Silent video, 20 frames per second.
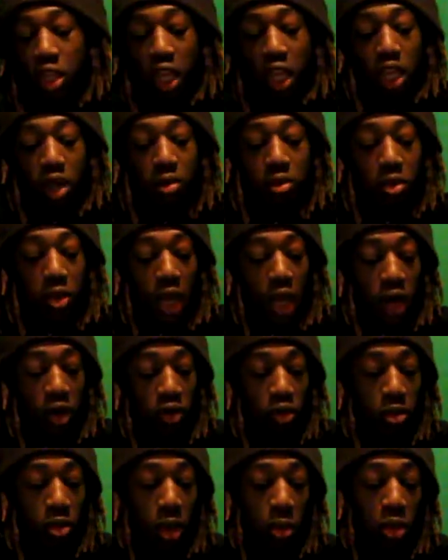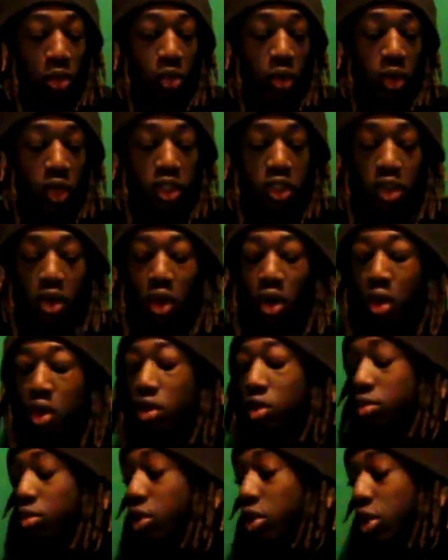game. I don't remember what it's
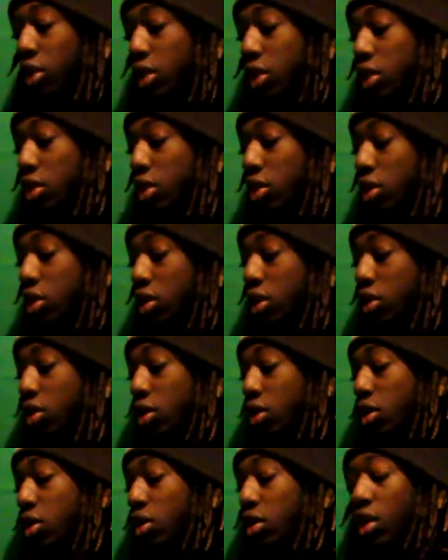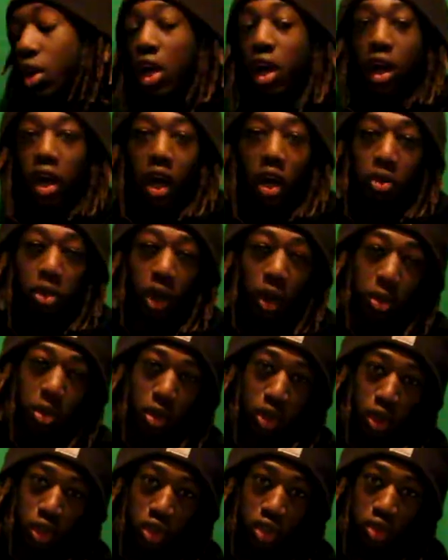called, but I'll probably
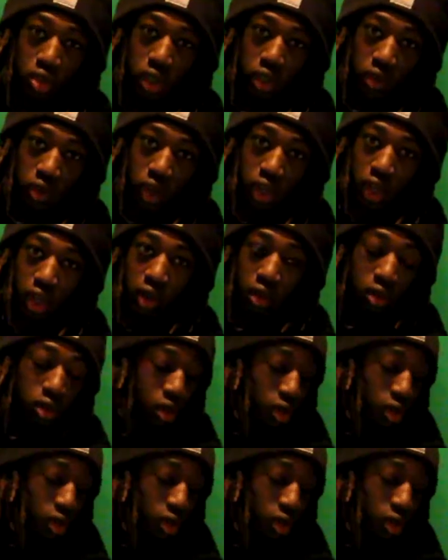put it on the screen right now.